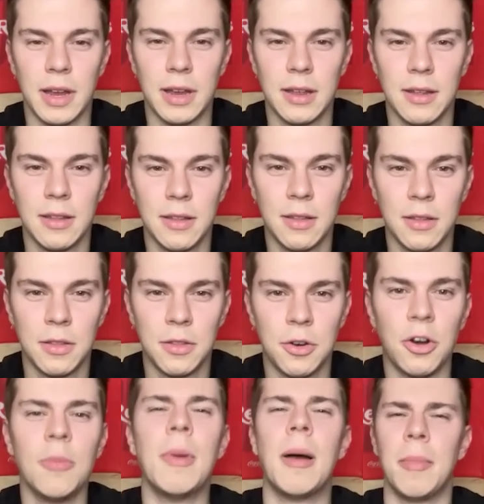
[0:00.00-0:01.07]
to, man. Like,
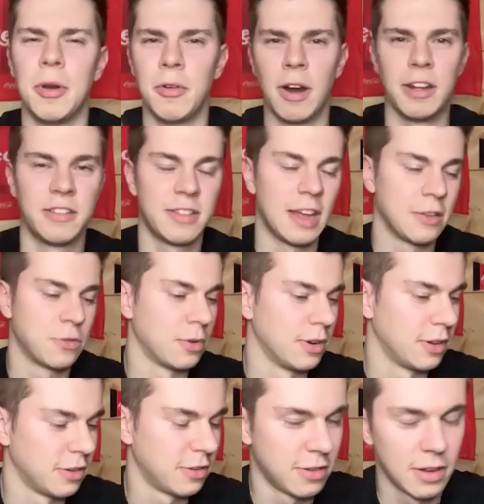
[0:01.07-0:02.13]
your amendment rights, that's what
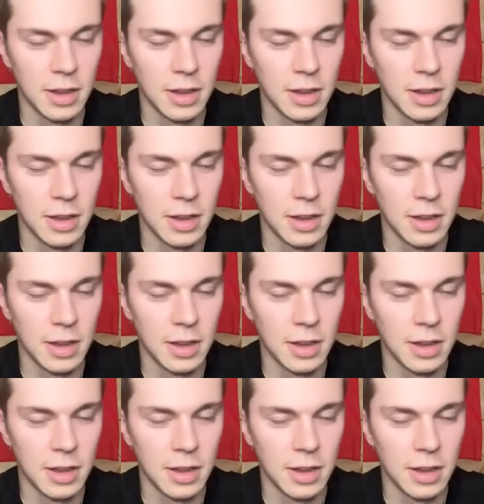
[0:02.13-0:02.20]
it is.